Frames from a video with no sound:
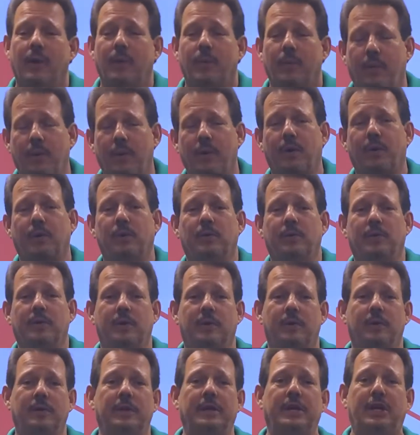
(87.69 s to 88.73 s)
We are
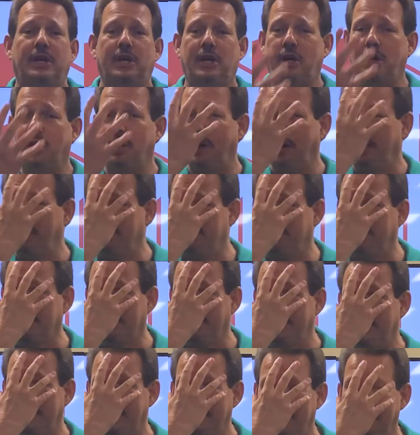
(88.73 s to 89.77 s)
literally
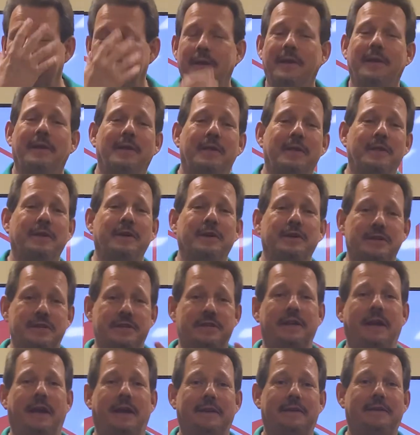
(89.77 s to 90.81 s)
covering the
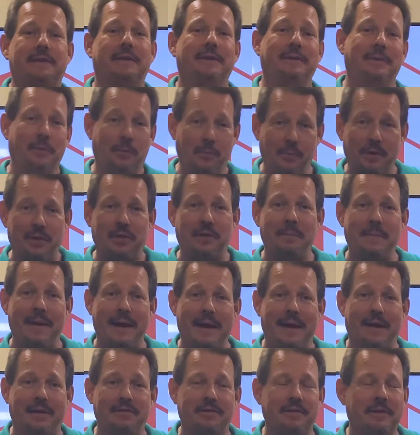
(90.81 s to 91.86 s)
scent with a
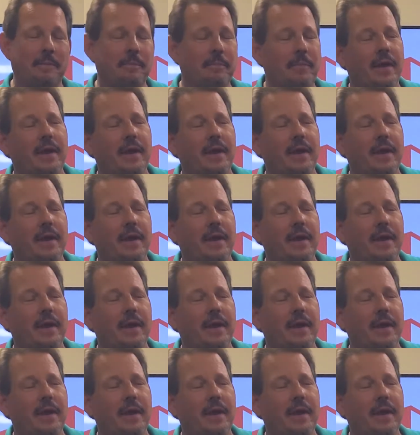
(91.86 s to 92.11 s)
mask.